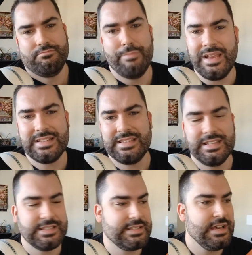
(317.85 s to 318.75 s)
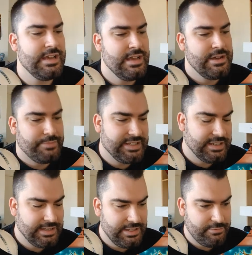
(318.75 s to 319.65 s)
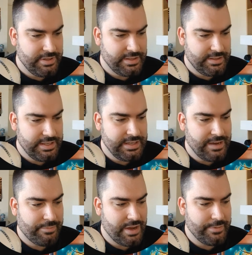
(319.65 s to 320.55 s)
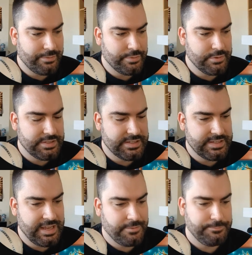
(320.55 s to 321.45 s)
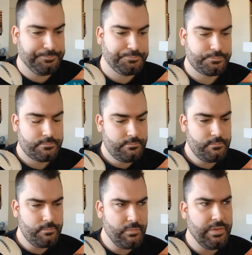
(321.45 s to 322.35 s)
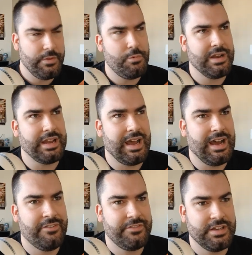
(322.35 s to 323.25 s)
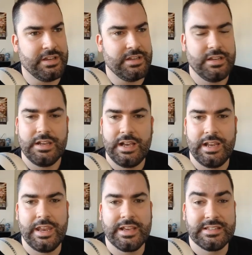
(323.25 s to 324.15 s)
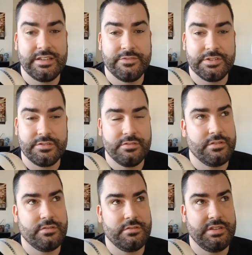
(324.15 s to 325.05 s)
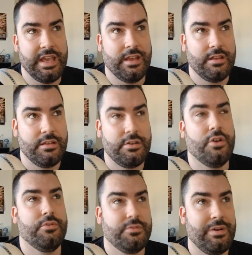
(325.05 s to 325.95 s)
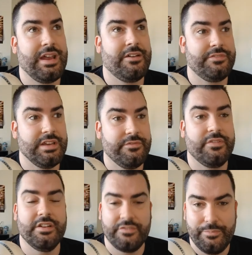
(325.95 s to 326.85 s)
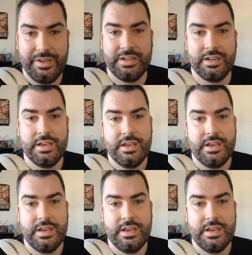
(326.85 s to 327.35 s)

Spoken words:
makes sense. Particularly with the upcoming booster set. The one after Legacy of the one after Infinite Forbidden